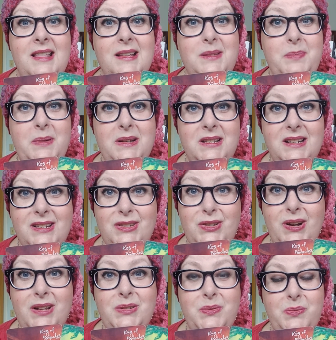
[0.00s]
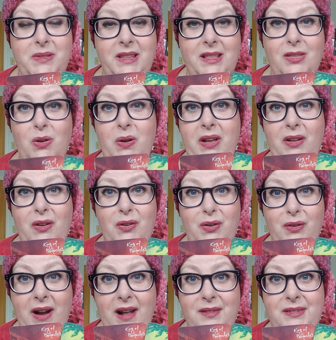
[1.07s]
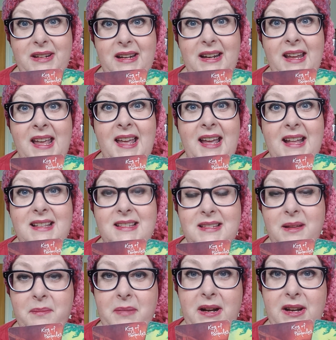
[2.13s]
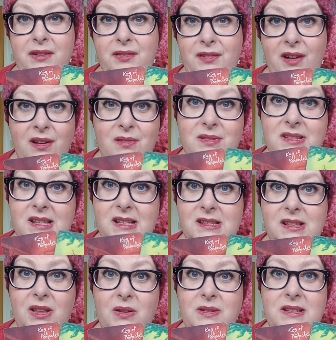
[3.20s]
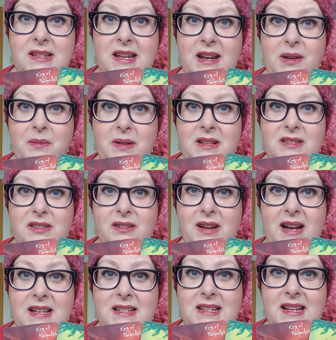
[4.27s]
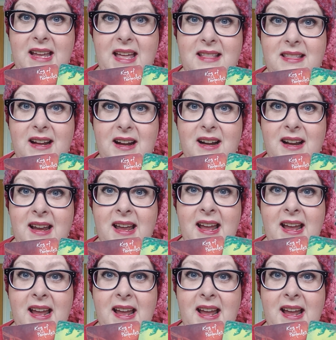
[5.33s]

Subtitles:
This person is trustworthy, loyal, grounded, and somebody who knows that slow and steady wins the race to get there.